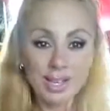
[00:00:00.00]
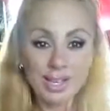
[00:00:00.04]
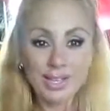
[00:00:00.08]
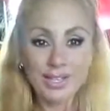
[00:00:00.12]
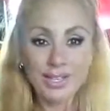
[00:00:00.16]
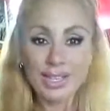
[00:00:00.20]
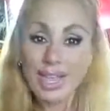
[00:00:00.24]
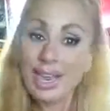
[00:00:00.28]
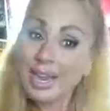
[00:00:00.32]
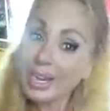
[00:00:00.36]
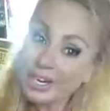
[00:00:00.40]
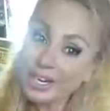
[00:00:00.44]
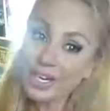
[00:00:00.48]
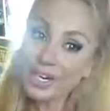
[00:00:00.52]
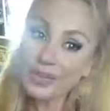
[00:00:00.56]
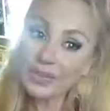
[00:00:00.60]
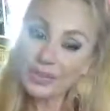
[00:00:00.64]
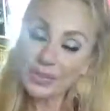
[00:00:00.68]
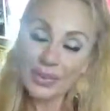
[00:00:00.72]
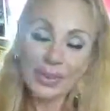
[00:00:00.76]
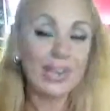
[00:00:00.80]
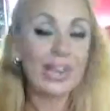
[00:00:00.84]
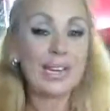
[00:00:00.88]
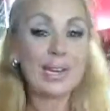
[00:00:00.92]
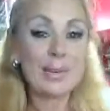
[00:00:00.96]
thank you
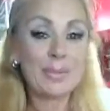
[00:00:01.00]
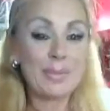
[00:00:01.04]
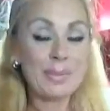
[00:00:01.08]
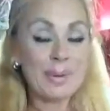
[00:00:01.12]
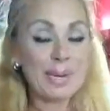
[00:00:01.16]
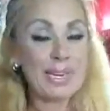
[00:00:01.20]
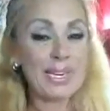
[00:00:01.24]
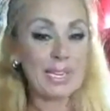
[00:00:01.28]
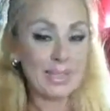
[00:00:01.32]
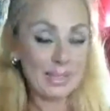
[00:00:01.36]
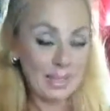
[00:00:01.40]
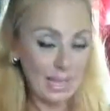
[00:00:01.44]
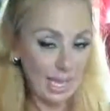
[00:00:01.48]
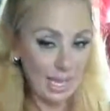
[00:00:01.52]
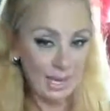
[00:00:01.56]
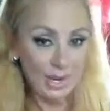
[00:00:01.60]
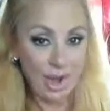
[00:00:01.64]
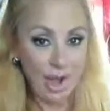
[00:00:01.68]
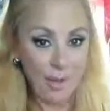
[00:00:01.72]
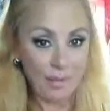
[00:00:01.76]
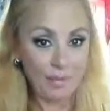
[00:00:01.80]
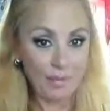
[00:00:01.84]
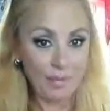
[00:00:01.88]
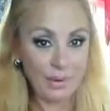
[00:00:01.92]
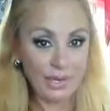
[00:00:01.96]
for letting me get that
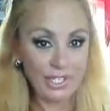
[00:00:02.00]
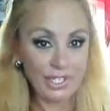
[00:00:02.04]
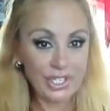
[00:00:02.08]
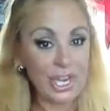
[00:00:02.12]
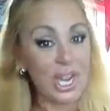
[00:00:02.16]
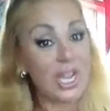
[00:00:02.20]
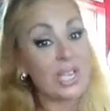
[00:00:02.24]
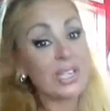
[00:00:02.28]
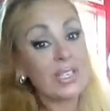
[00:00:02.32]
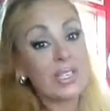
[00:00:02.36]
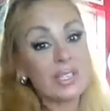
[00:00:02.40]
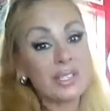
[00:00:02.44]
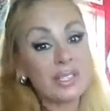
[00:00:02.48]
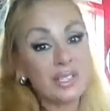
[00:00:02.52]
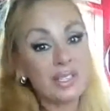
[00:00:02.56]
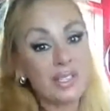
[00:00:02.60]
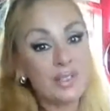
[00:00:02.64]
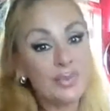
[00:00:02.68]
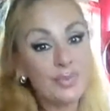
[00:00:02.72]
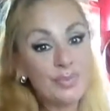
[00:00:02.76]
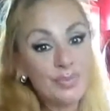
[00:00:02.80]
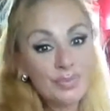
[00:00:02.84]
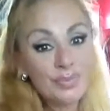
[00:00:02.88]
off my chest.